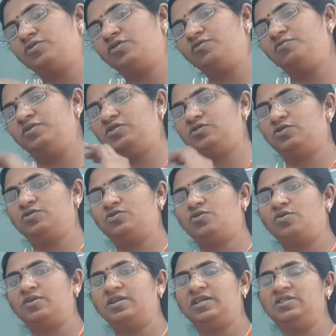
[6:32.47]
of business
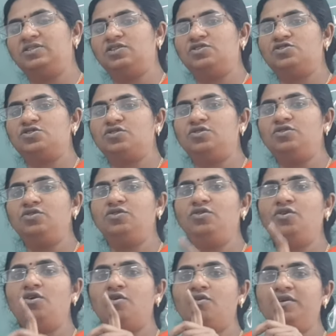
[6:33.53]
organization,
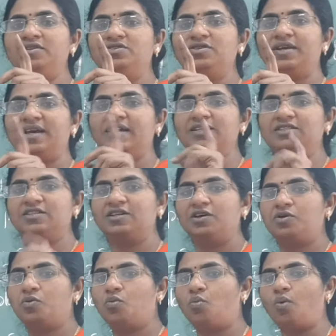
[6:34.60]
you are going to
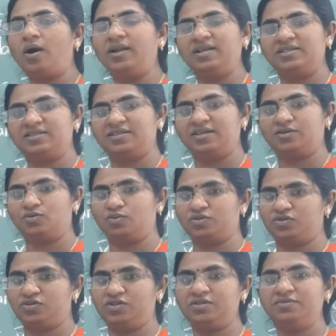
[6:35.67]
get one essay
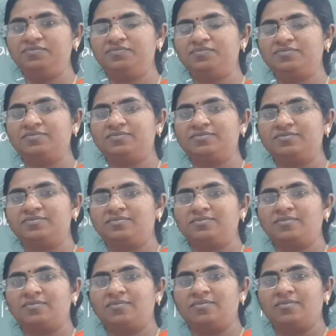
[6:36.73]
question.
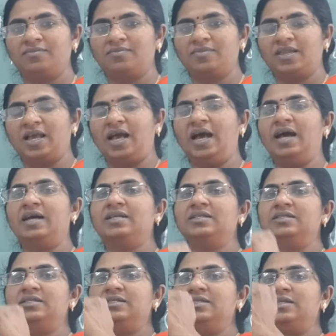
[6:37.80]

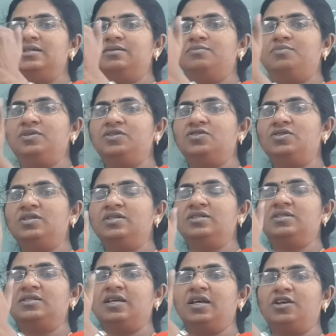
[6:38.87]
And
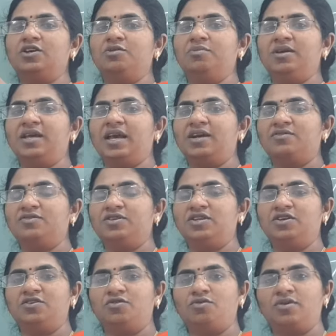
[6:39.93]
business, economic activity
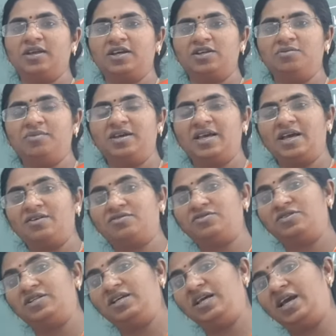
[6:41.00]
and non-economic
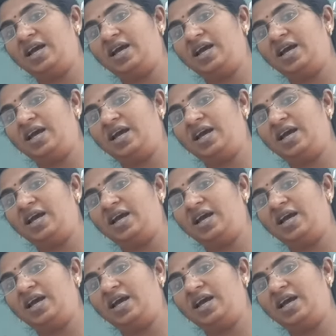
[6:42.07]
activity